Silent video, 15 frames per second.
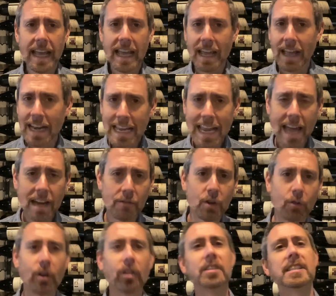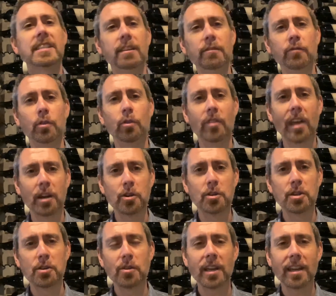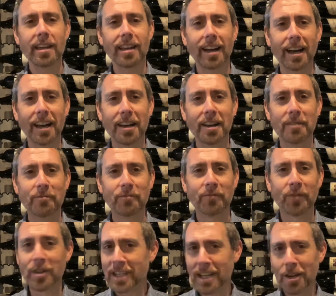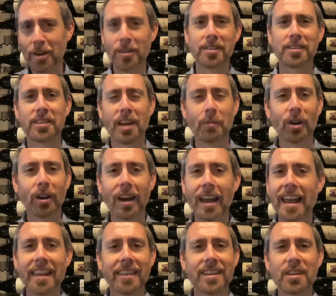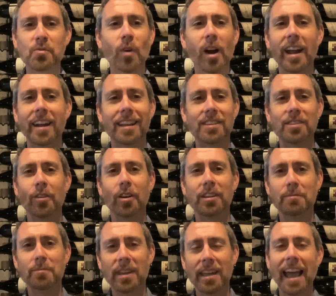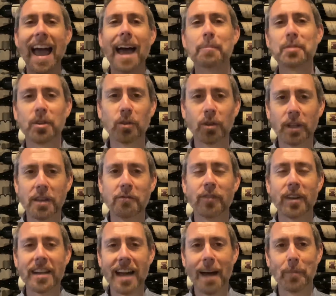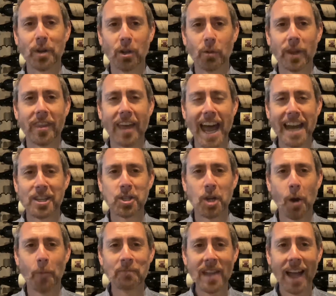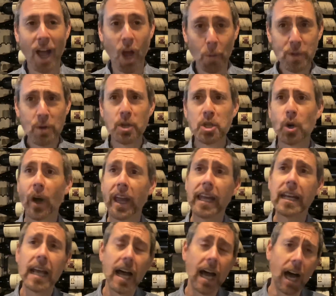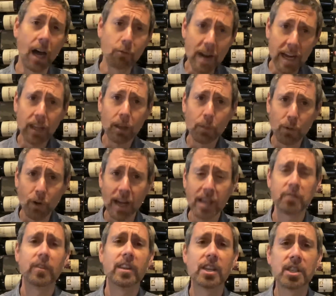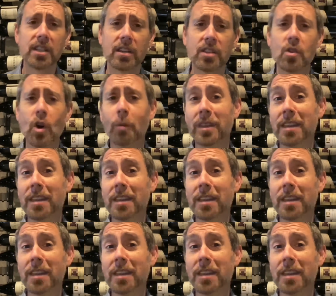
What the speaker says: Any kind of grilled seafood that you're doing for dinner this summer, this wine is going to be absolutely phenomenal with that. So I hope you enjoy it. Regular price for this is normally